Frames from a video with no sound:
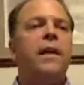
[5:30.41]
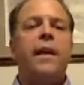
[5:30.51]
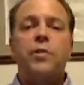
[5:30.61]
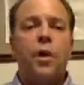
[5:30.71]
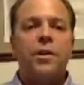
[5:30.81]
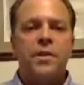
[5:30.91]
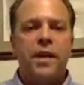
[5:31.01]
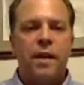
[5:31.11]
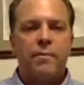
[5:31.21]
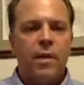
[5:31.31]
It's all the
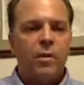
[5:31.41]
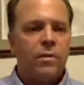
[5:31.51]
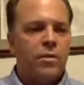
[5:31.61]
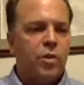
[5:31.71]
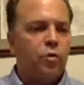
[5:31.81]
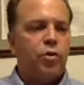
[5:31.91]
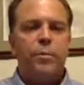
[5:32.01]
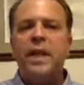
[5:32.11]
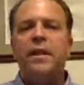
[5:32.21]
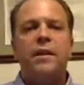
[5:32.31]
same. All the social
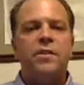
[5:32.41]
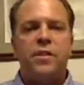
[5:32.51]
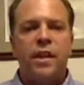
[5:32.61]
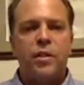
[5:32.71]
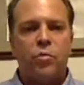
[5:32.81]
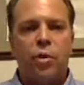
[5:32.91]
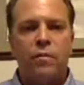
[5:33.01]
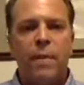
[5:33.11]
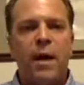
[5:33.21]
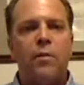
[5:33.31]
media is today's word of
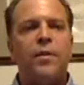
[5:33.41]
mouth.